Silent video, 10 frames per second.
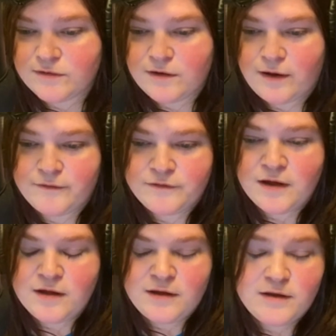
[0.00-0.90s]
stuff,
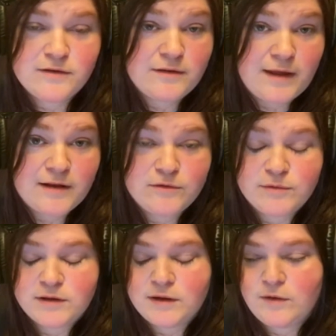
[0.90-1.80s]
so
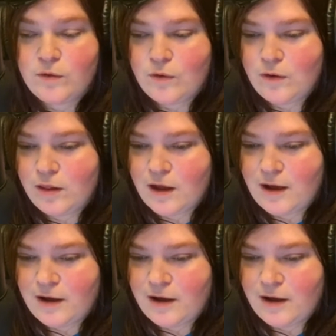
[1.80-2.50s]
that's really cool.